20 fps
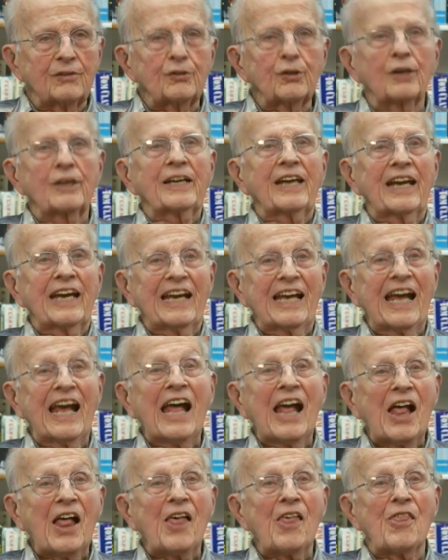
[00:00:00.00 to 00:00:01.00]
took
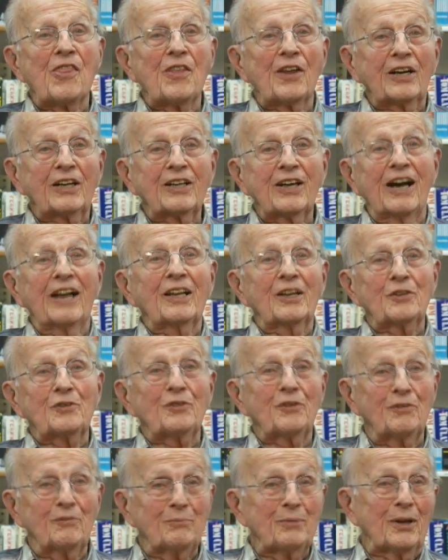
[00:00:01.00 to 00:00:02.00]
the College
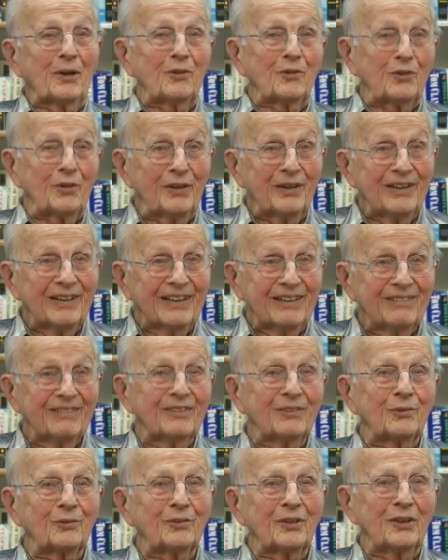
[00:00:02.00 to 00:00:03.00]
of Bitche,
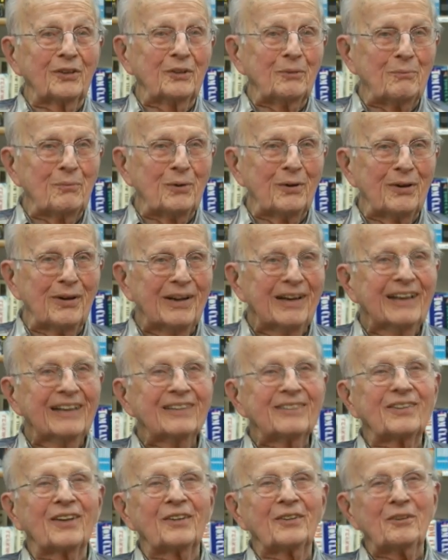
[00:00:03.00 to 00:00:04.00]
which was on the
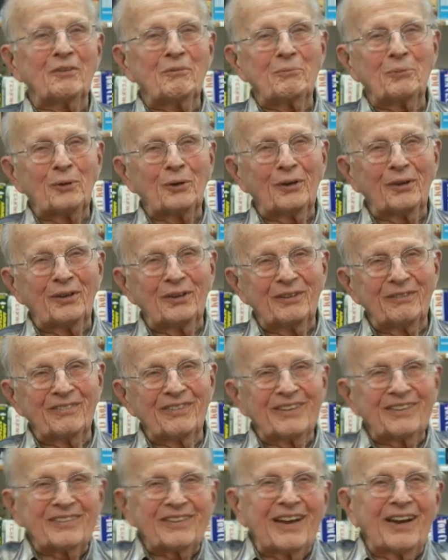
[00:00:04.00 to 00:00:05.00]
southern border of
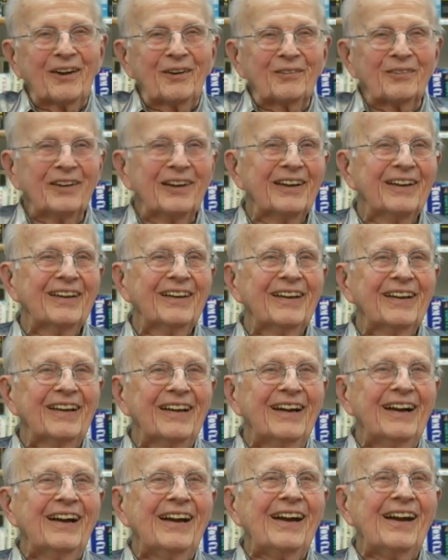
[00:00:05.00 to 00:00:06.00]
the town.
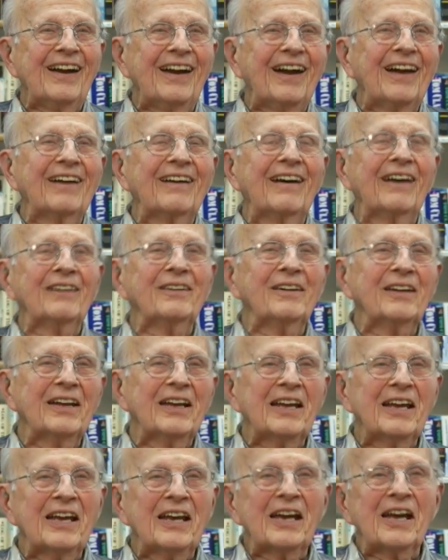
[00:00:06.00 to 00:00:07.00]
And
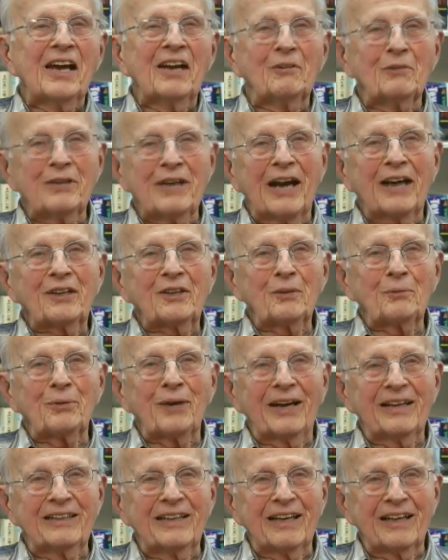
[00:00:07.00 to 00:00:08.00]
we
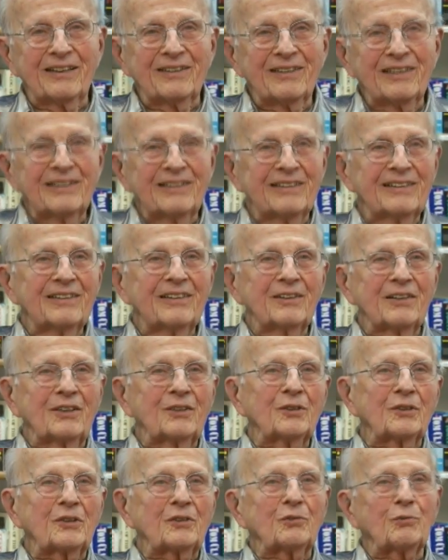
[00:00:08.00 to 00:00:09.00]
occupied that. It
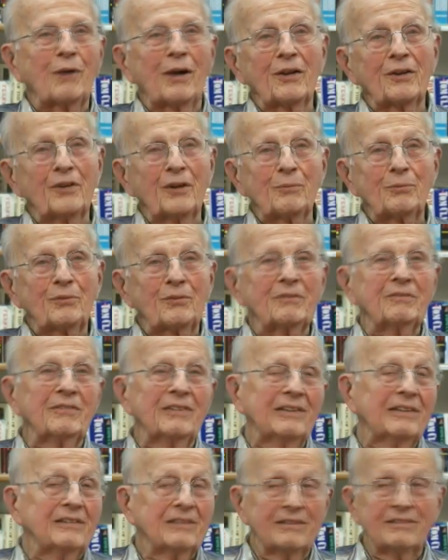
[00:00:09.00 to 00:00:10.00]
could have swallowed up
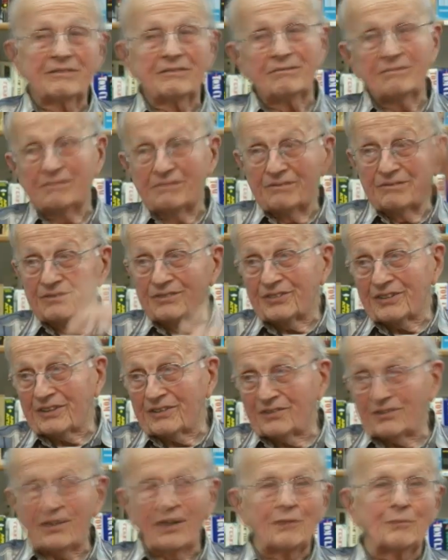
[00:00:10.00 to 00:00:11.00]

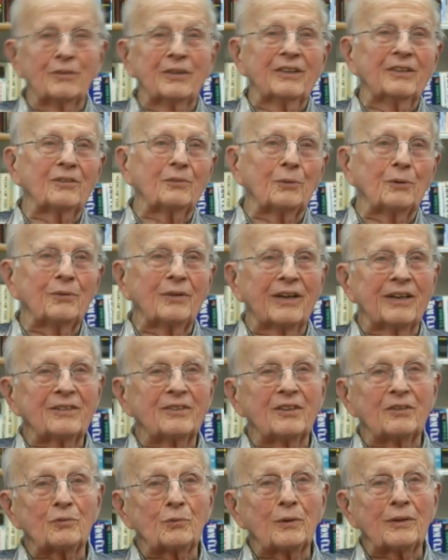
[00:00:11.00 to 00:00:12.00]
6 companies, but we had
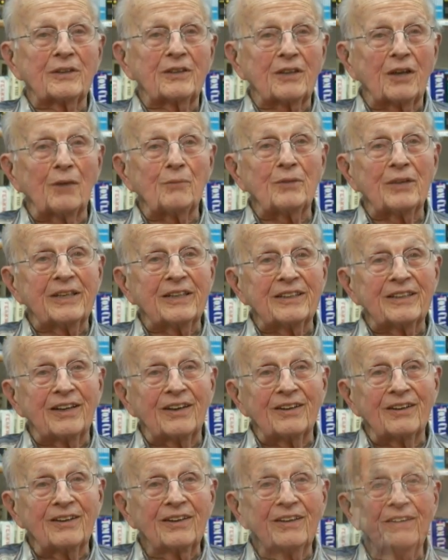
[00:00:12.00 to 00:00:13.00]
just 1 company in
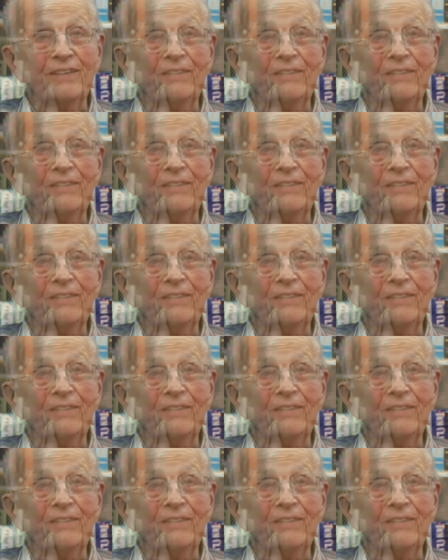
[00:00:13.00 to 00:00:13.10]
there.